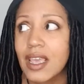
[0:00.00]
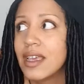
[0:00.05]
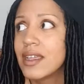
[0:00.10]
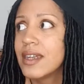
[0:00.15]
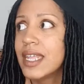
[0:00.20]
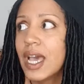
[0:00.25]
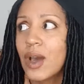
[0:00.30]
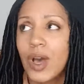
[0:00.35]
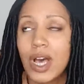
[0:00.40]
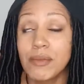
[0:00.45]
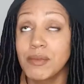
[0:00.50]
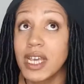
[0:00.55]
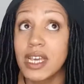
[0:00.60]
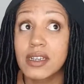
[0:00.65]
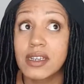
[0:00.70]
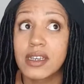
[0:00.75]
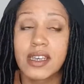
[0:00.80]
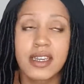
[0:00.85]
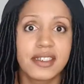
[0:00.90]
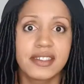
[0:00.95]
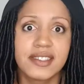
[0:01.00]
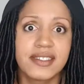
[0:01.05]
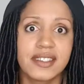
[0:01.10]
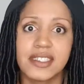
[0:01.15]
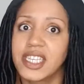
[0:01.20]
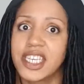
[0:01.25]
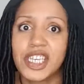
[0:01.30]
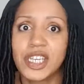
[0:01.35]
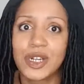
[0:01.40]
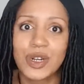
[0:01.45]
Now, I'm not going to sit
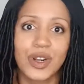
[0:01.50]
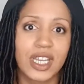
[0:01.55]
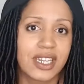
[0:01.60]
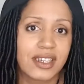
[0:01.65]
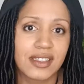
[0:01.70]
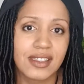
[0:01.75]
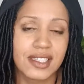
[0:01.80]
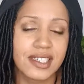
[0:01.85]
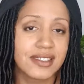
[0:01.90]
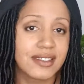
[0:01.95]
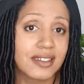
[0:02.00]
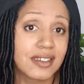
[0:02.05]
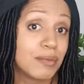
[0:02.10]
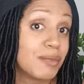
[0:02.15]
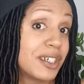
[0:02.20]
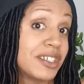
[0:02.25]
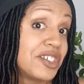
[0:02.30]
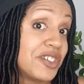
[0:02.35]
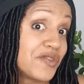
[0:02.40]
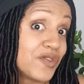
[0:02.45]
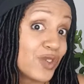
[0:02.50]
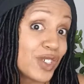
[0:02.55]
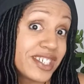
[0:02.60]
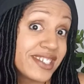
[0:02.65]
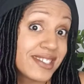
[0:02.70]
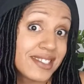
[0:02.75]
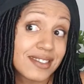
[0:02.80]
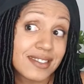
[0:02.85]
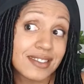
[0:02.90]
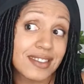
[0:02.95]
here and list a bunch of
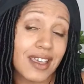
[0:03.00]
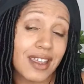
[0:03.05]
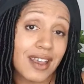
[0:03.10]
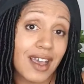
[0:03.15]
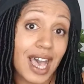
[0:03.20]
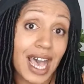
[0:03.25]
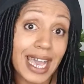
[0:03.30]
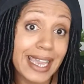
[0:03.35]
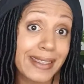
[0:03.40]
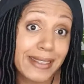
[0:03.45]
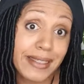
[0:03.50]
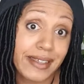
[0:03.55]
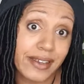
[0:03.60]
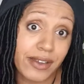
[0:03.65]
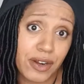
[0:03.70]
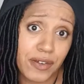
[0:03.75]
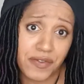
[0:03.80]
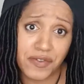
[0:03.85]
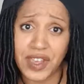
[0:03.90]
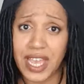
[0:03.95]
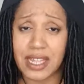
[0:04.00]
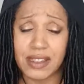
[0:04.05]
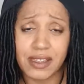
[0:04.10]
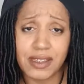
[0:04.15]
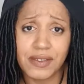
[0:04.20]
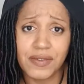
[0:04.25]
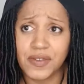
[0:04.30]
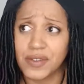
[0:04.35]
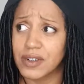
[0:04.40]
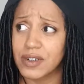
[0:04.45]
reasons that I think are valid
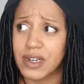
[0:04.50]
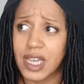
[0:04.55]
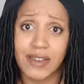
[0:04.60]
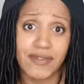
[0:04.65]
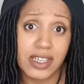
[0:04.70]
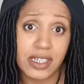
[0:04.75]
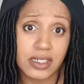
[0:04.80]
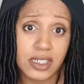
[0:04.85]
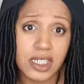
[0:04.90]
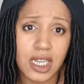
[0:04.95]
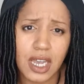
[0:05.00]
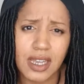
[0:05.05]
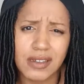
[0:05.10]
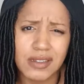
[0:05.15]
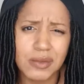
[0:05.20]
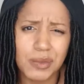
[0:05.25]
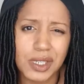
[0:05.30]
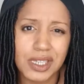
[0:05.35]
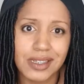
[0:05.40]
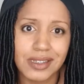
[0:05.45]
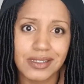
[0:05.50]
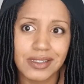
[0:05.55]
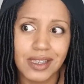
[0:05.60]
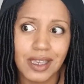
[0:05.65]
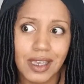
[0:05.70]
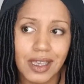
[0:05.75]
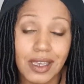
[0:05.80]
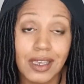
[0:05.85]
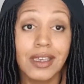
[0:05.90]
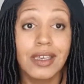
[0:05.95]
for having a child
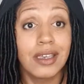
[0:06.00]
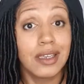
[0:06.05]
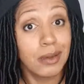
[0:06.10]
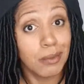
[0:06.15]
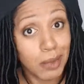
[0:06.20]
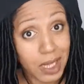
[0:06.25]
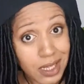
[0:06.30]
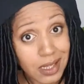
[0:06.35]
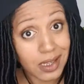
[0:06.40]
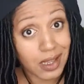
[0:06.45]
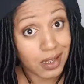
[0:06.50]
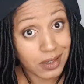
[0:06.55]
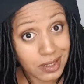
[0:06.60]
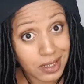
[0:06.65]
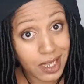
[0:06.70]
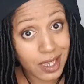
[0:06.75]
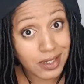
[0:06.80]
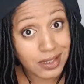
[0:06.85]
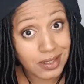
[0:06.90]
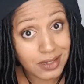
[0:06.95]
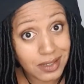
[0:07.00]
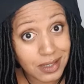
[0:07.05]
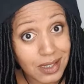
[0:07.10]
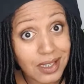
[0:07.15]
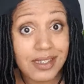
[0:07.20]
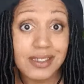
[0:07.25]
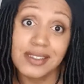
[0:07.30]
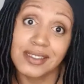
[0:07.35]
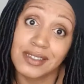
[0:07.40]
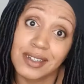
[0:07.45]
because my context
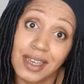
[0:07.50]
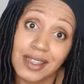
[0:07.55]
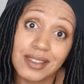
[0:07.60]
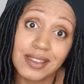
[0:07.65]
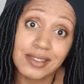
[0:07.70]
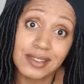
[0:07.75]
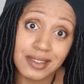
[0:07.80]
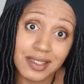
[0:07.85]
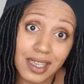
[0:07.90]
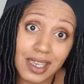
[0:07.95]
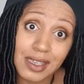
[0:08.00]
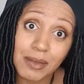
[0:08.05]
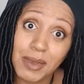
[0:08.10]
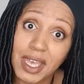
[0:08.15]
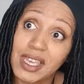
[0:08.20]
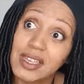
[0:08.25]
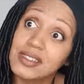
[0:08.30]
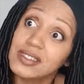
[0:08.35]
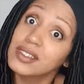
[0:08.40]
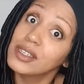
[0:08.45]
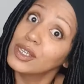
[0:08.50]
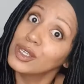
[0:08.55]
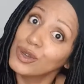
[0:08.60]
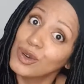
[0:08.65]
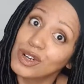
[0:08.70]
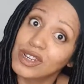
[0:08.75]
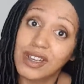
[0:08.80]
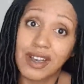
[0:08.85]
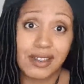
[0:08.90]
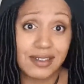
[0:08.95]
is not the same as
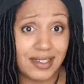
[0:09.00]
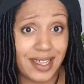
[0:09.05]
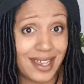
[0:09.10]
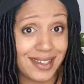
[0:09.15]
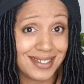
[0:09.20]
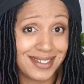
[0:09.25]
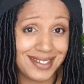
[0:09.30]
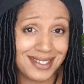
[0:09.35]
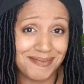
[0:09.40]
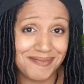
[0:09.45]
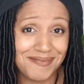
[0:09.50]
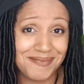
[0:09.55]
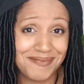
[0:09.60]
your context.